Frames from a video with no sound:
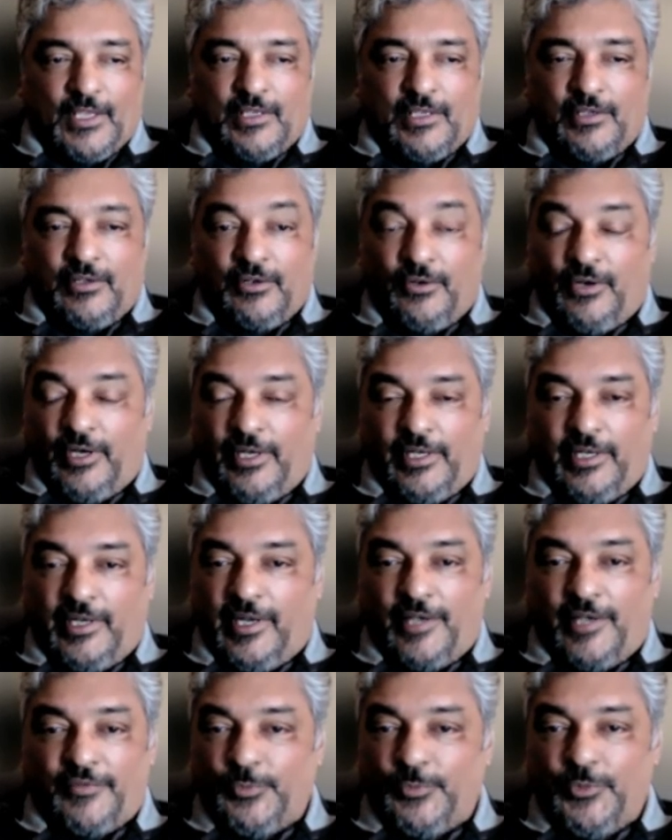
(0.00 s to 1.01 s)
I
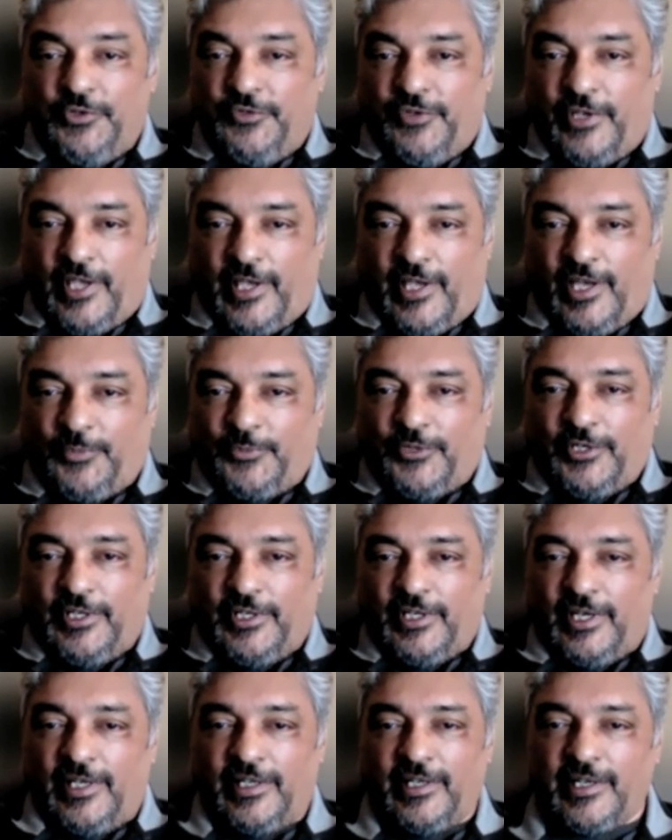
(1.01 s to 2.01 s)
didn't have a movie
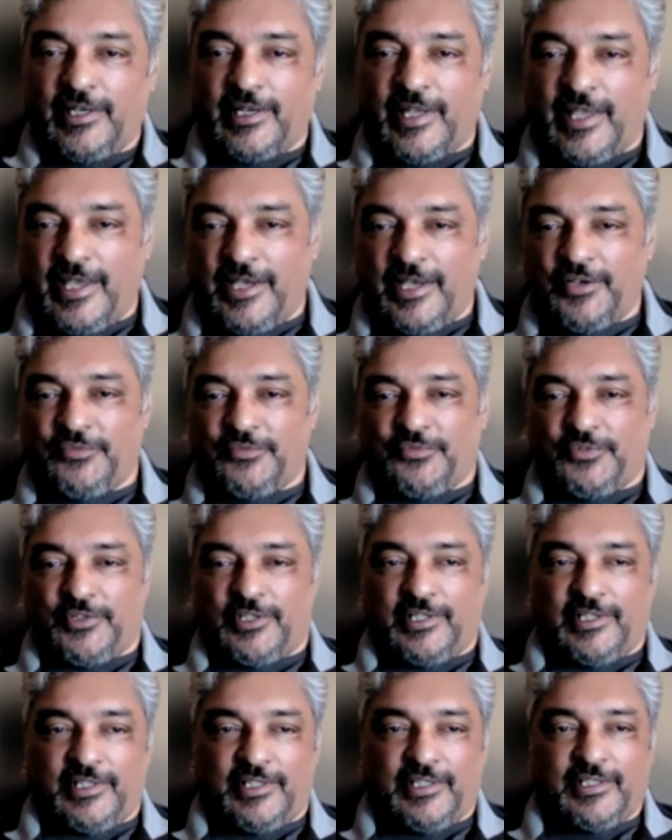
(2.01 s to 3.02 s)
camera. I didn't have
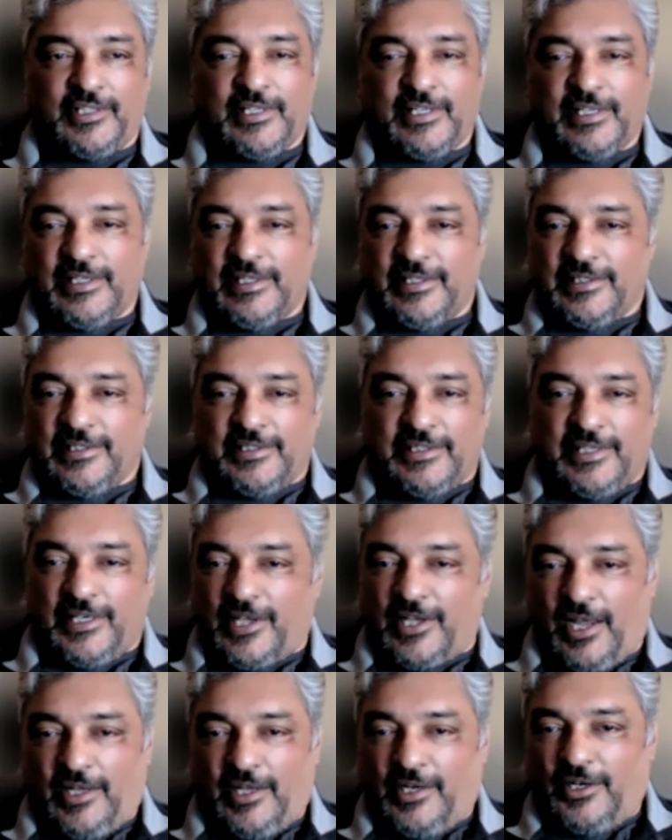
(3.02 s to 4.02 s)

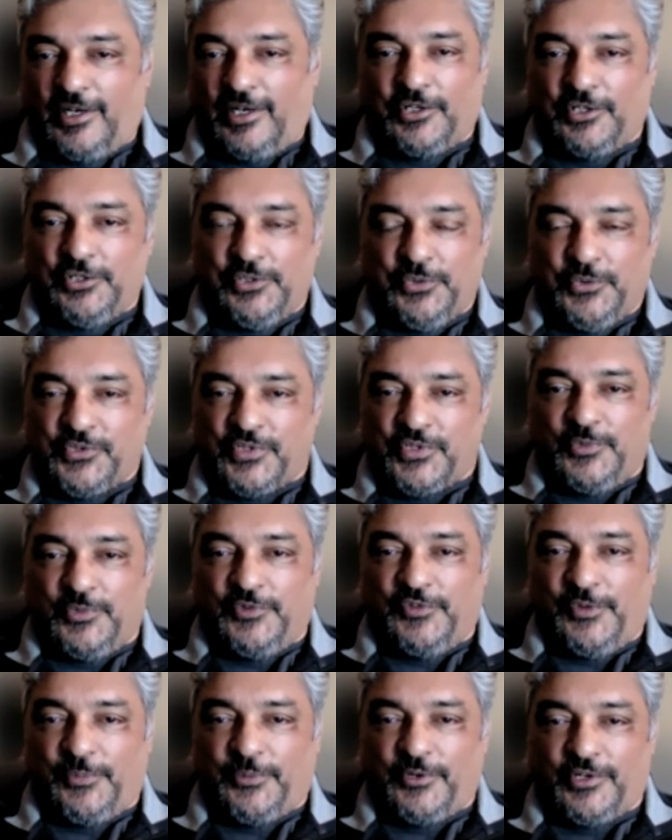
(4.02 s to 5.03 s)
an uncle who was a
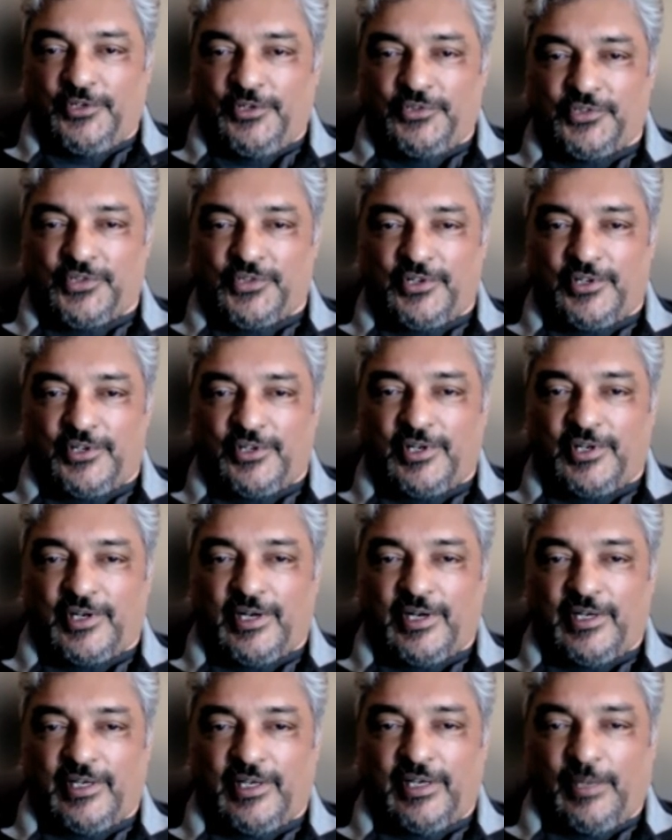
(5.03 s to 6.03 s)
movie producer,
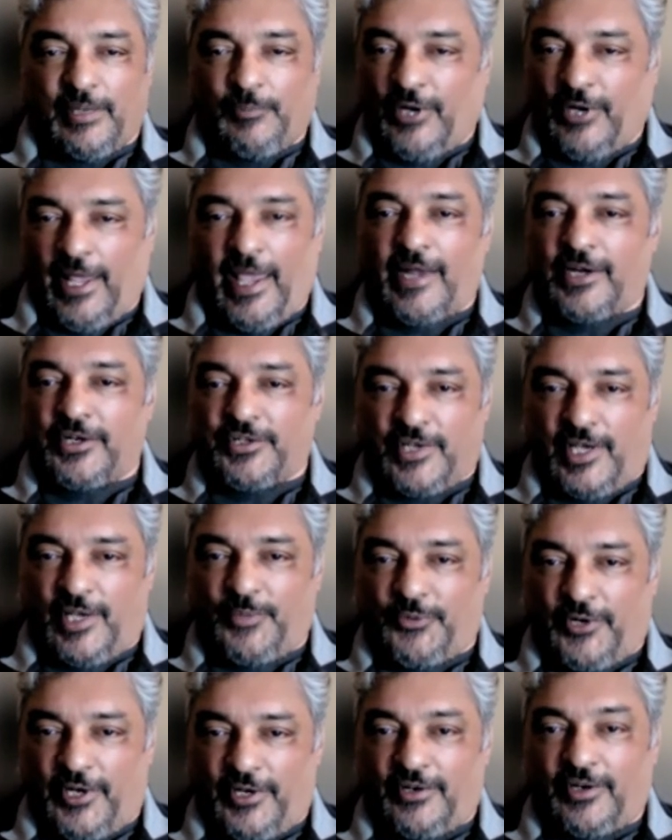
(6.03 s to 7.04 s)
but I had a
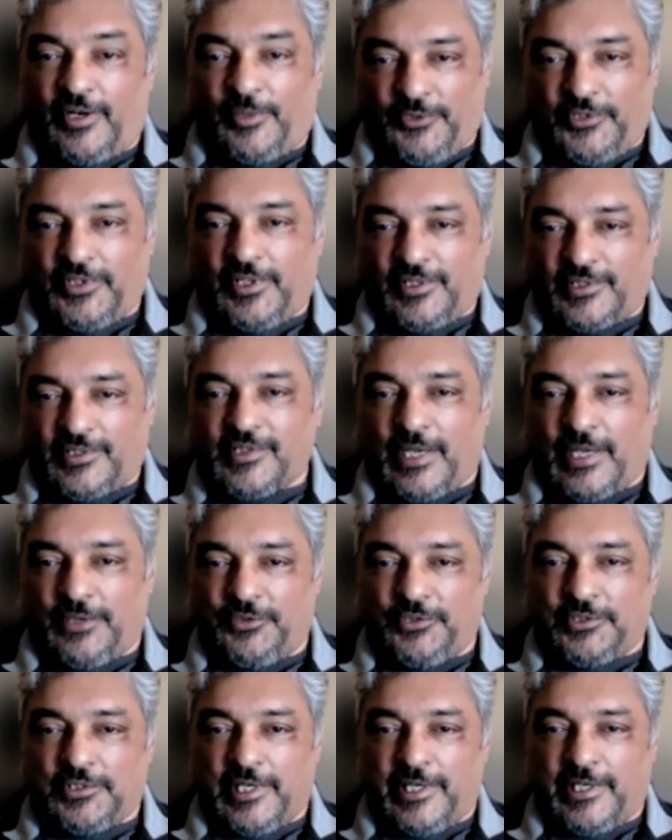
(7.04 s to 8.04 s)
typewriter. I mean, that's how
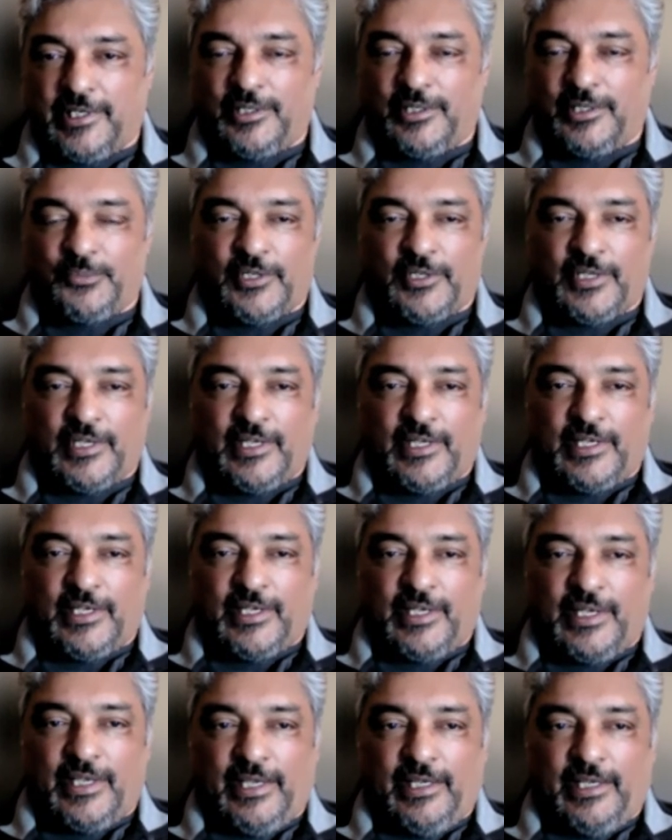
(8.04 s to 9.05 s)
old I am.
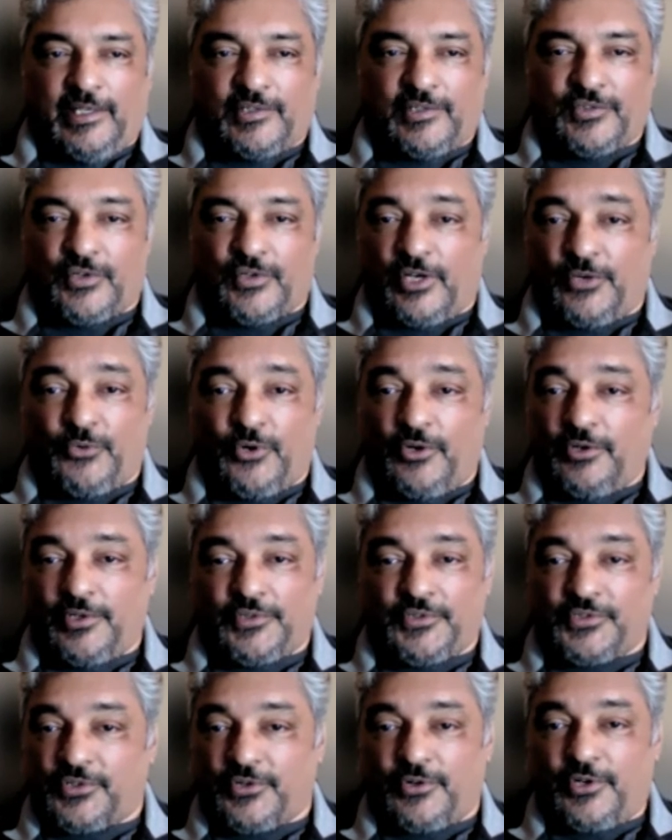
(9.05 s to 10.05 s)
And so I wrote a
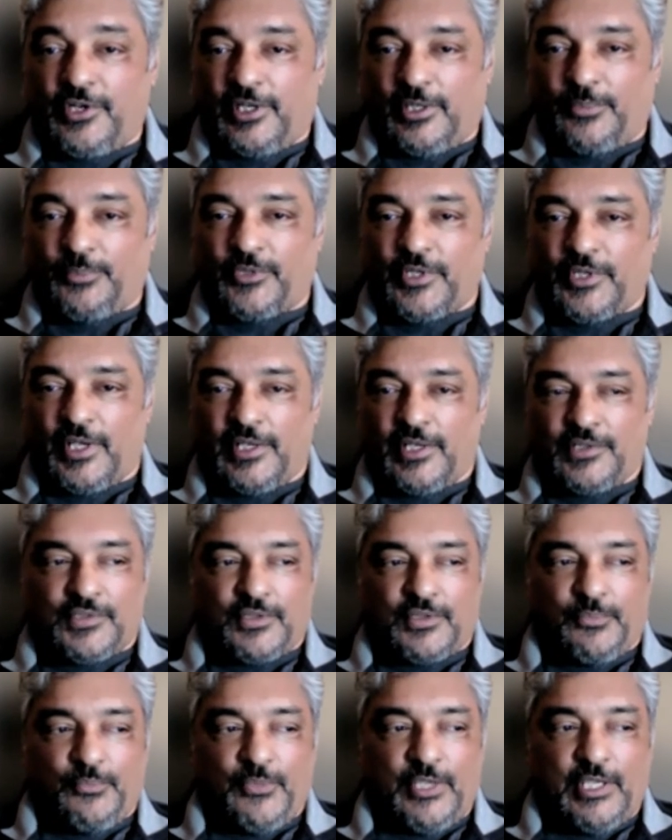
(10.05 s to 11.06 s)
script as
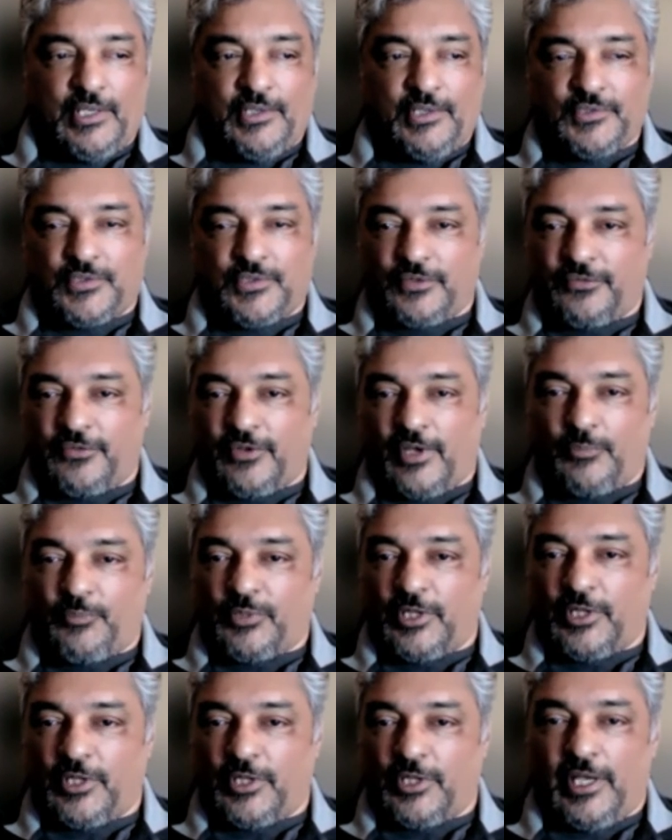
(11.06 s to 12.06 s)
a means of
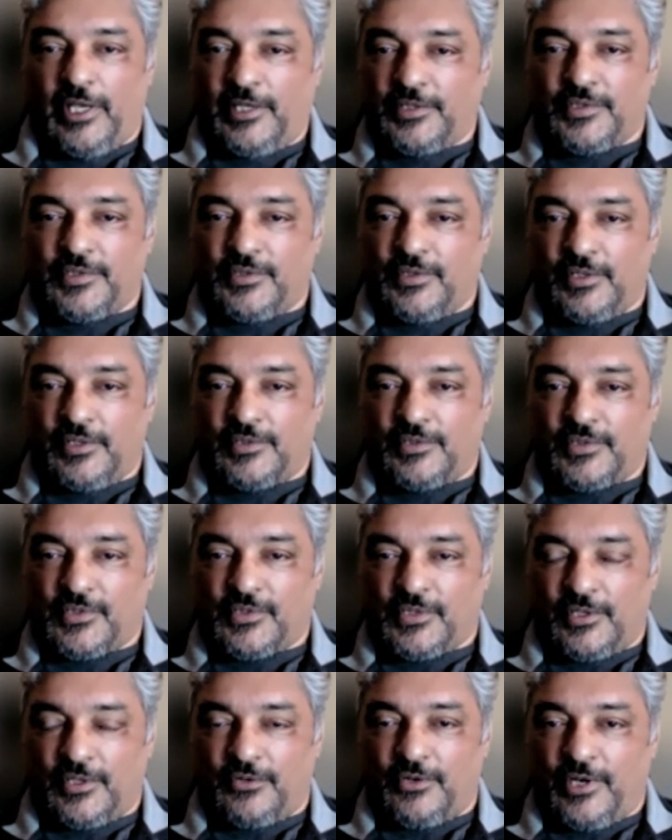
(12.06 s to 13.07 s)
applying to this
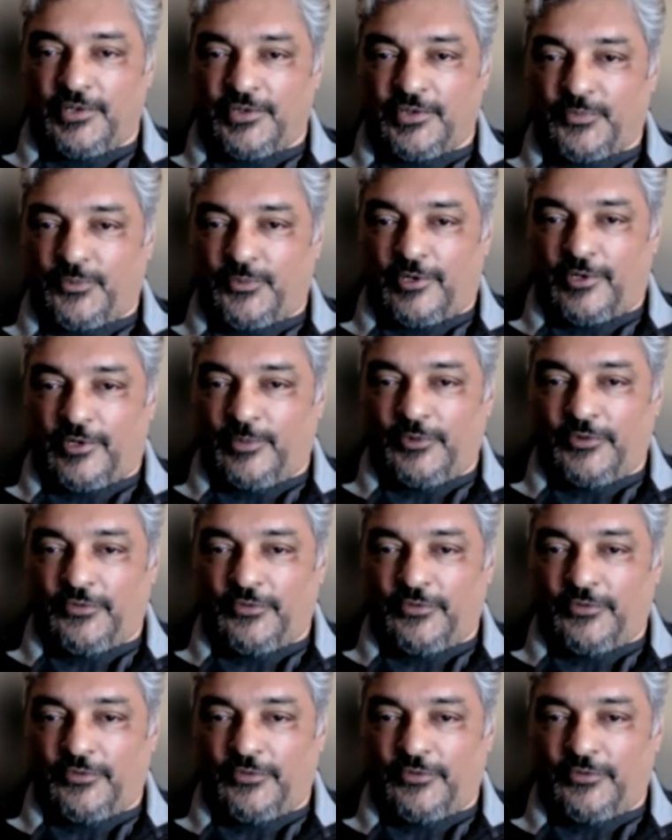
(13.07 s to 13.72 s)
graduate program in